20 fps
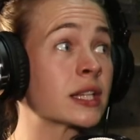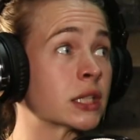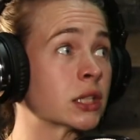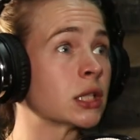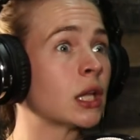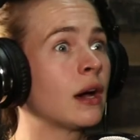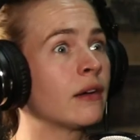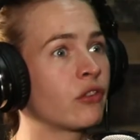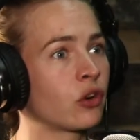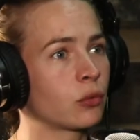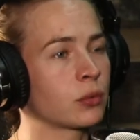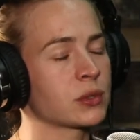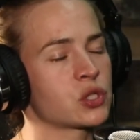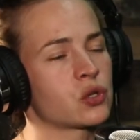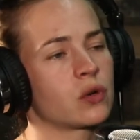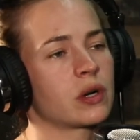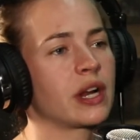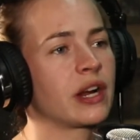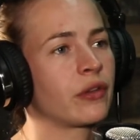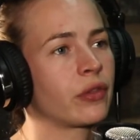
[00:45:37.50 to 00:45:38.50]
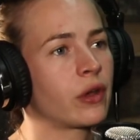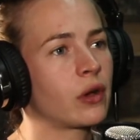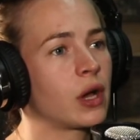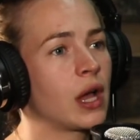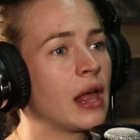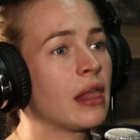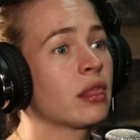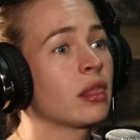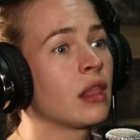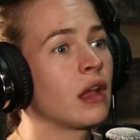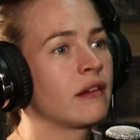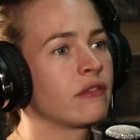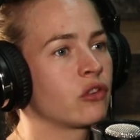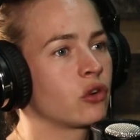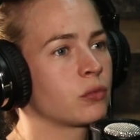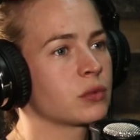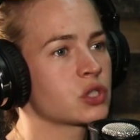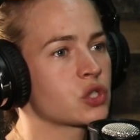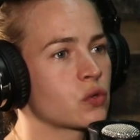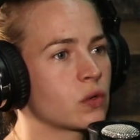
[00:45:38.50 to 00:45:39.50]
I love her with short hair, though. I love
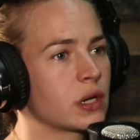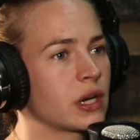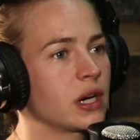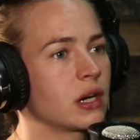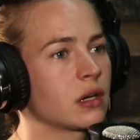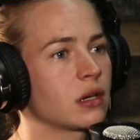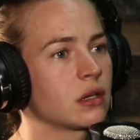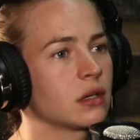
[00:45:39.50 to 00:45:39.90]
her with short hair.